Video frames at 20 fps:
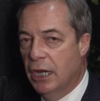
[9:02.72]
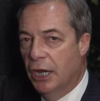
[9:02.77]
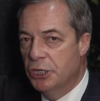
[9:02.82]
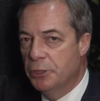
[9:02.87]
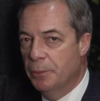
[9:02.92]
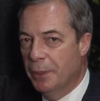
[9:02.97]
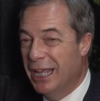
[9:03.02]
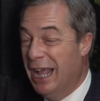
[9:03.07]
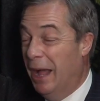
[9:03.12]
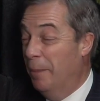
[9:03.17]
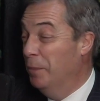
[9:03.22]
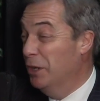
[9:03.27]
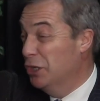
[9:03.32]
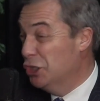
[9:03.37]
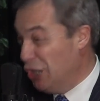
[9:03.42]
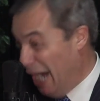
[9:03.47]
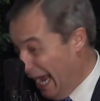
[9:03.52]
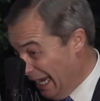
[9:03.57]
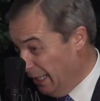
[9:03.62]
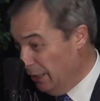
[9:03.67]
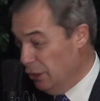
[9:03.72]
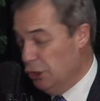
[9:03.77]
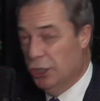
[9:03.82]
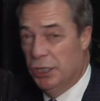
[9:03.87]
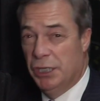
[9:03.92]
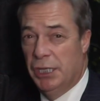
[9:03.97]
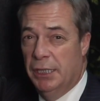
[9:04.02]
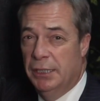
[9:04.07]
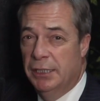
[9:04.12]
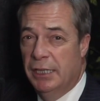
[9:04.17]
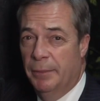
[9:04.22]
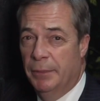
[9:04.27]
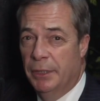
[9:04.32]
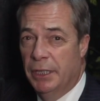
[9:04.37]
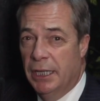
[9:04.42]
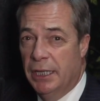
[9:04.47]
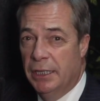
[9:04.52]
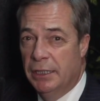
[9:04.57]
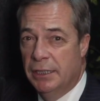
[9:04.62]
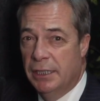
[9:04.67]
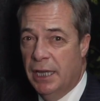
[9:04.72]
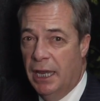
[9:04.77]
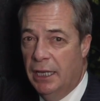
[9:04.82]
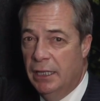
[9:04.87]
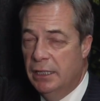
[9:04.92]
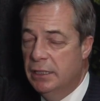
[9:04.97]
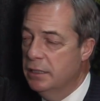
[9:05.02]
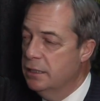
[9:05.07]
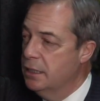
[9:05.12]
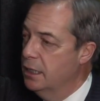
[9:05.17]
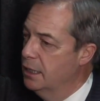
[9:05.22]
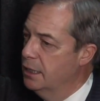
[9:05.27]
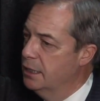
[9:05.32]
to become the challengers in some of these seats,